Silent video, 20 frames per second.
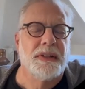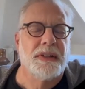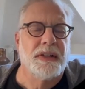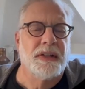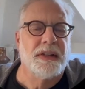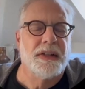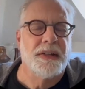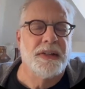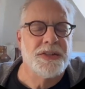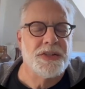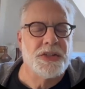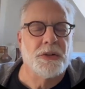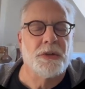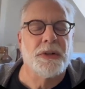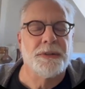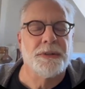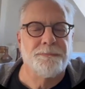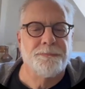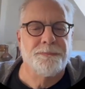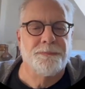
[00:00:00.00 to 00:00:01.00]
and so
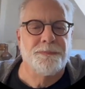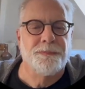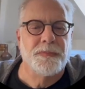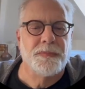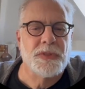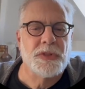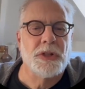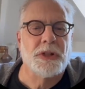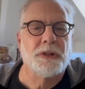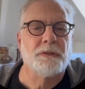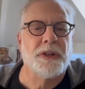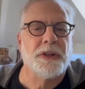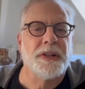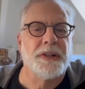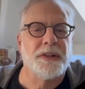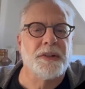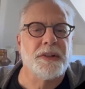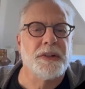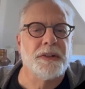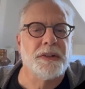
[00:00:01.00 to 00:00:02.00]
on. So you can read
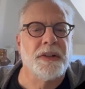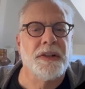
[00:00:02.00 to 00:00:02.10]
on your own.